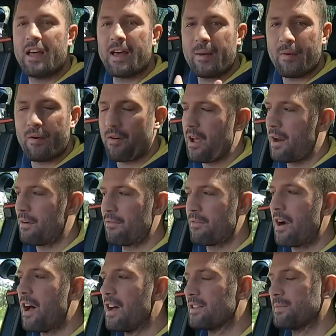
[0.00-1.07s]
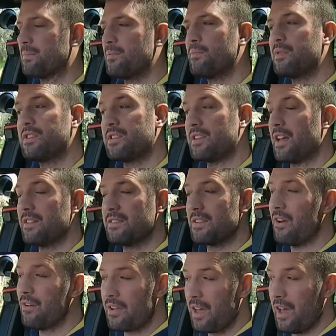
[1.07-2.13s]
and a rasp, which sounds
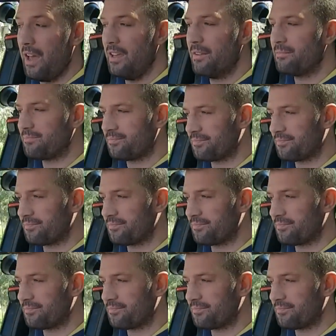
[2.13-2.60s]
okay.